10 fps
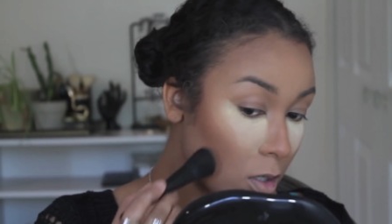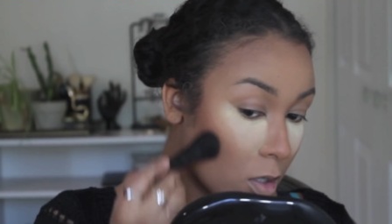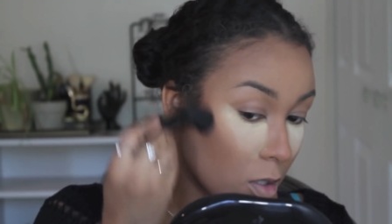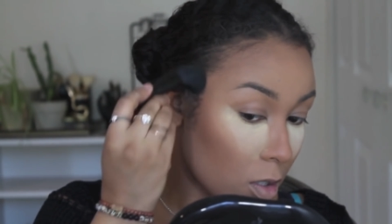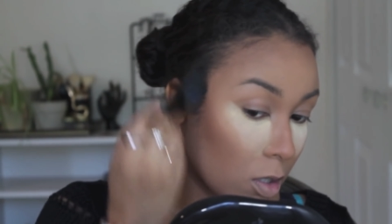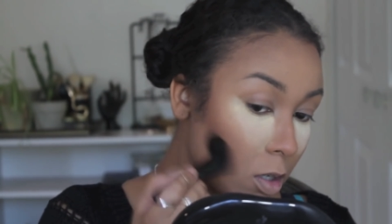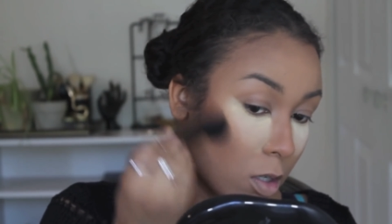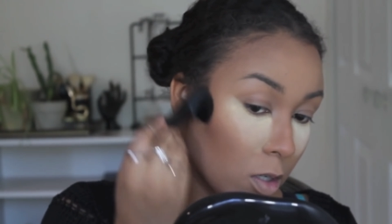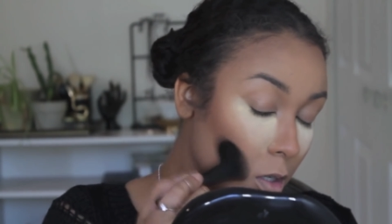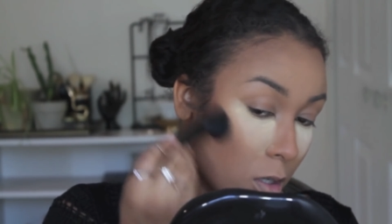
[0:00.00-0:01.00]

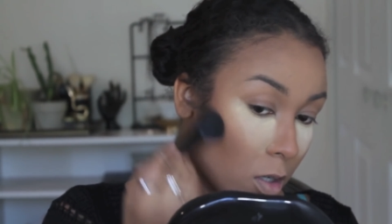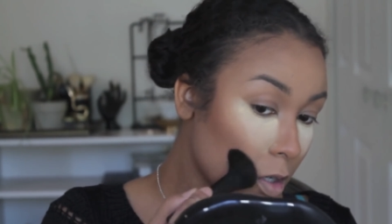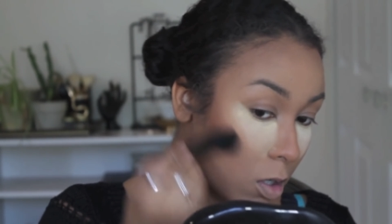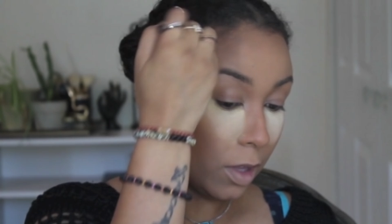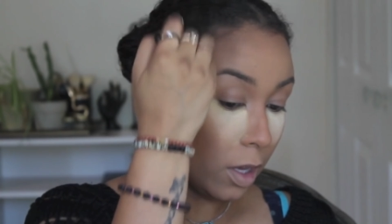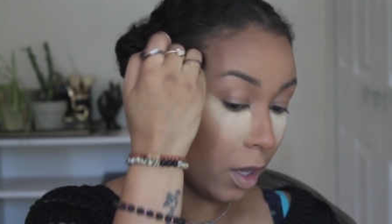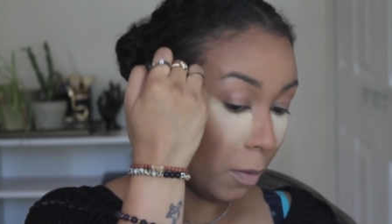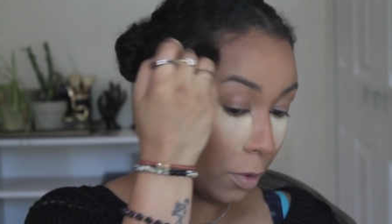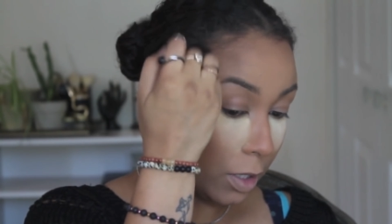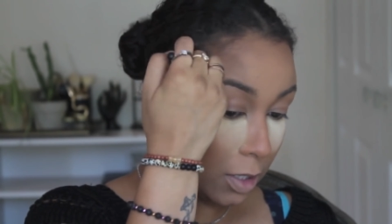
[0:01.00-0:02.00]
And
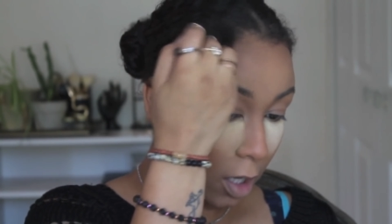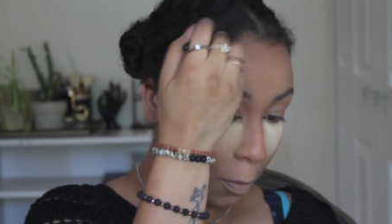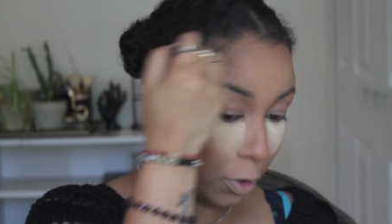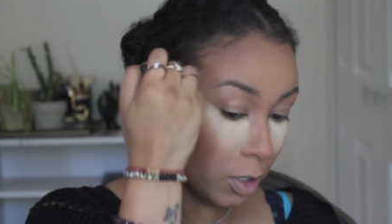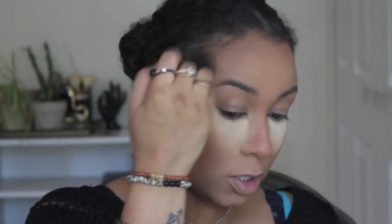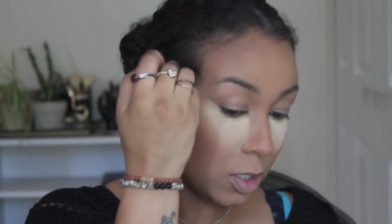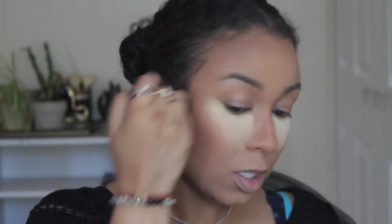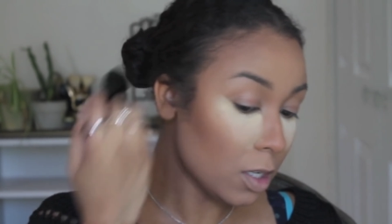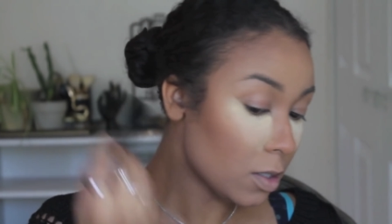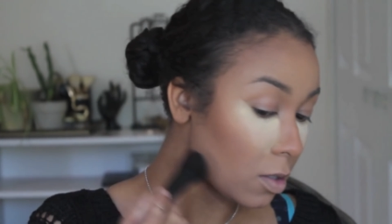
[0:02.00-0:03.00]
then blend it upwards
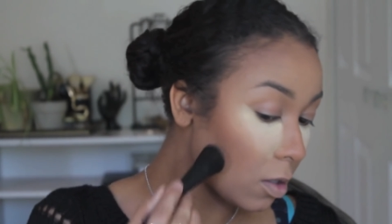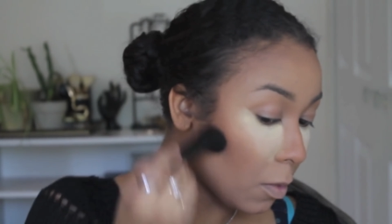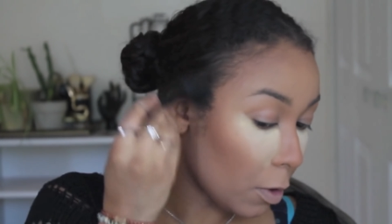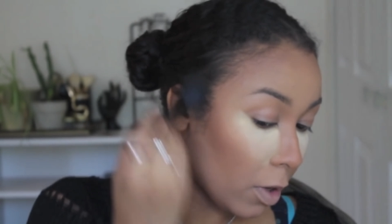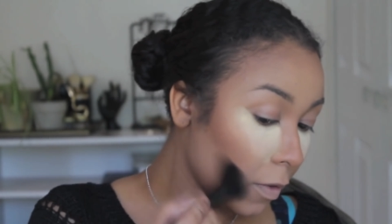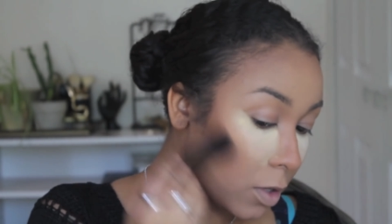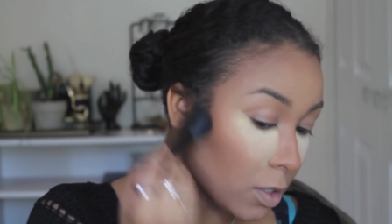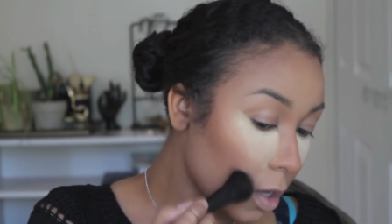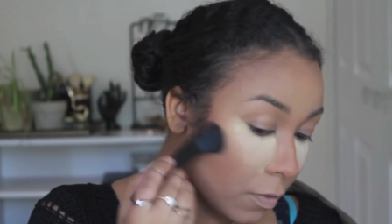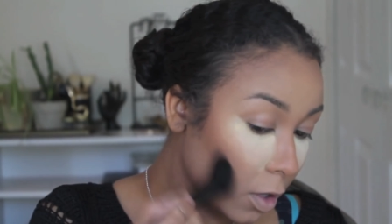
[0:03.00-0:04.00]
just a little bit, whatever
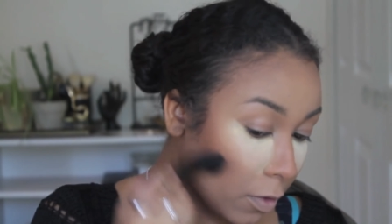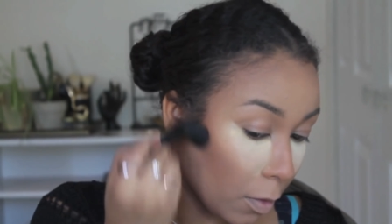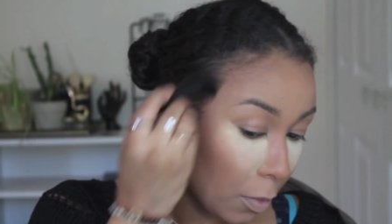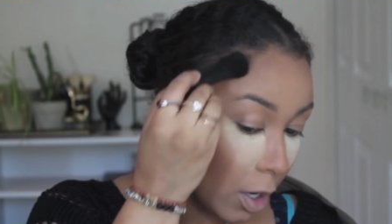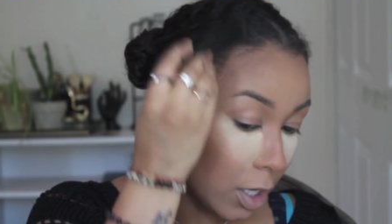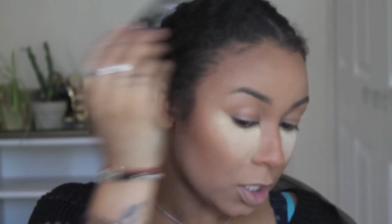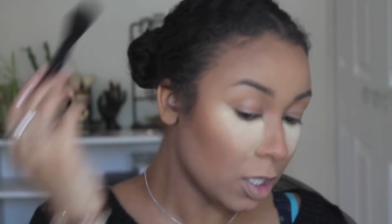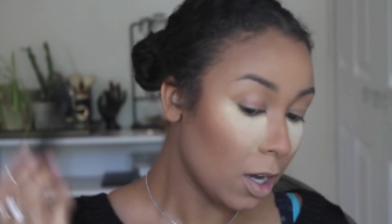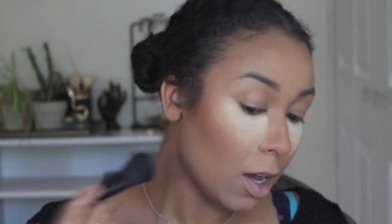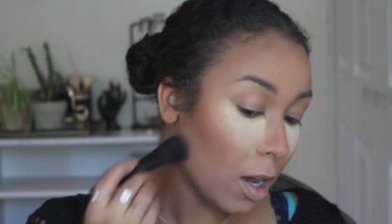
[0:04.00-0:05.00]
is left on the
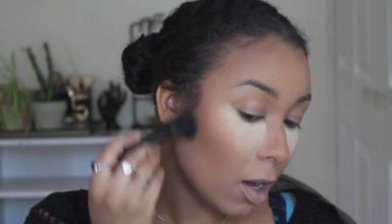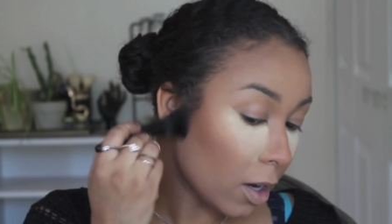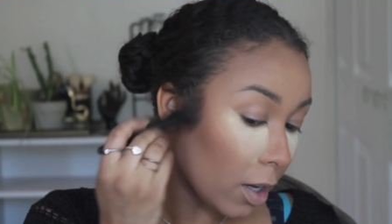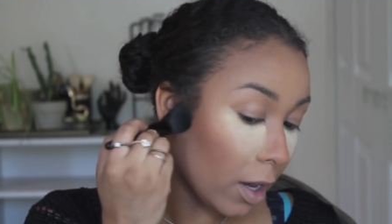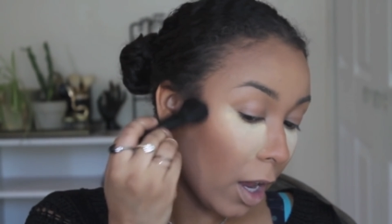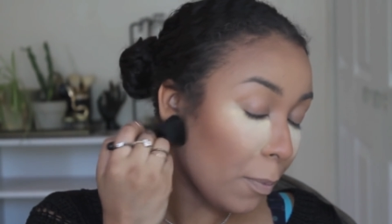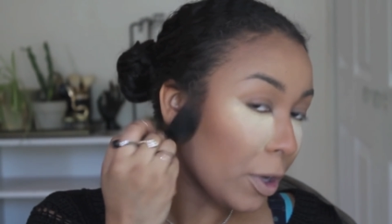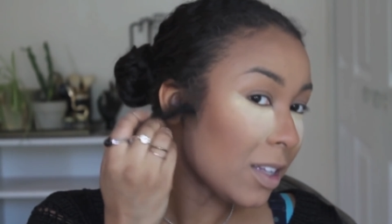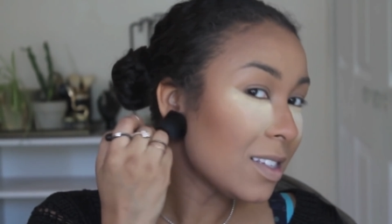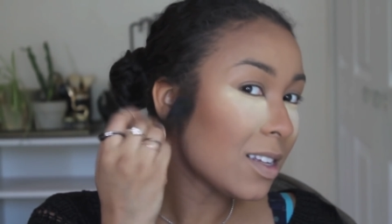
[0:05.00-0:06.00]
brush. Again, I
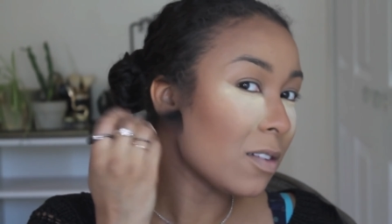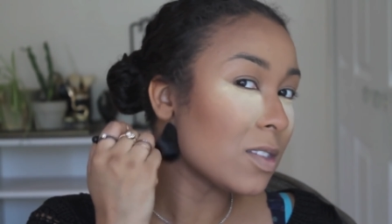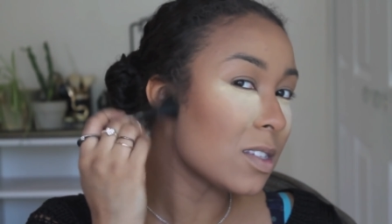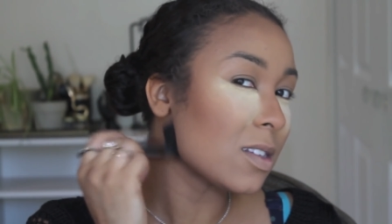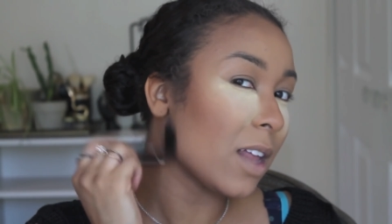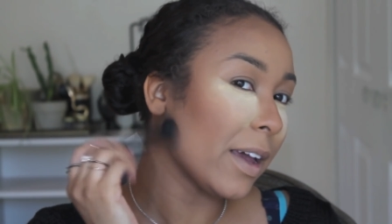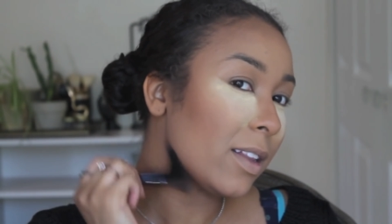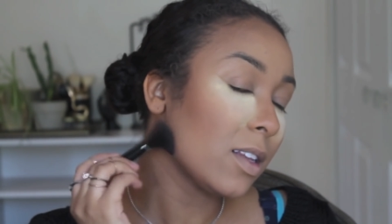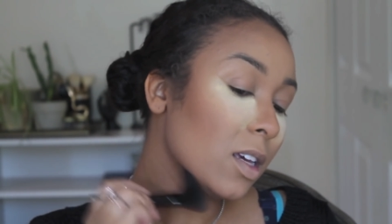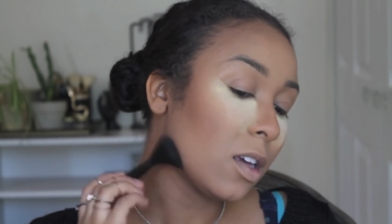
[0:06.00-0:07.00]
bring this down
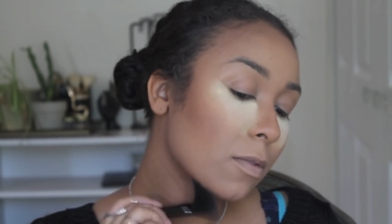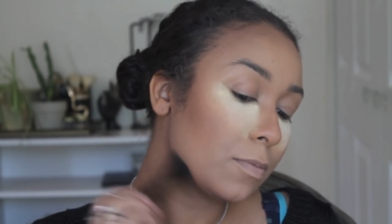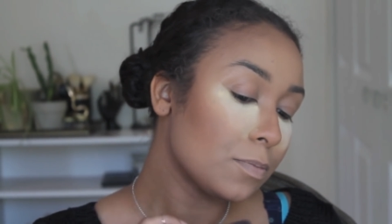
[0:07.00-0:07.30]
slightly,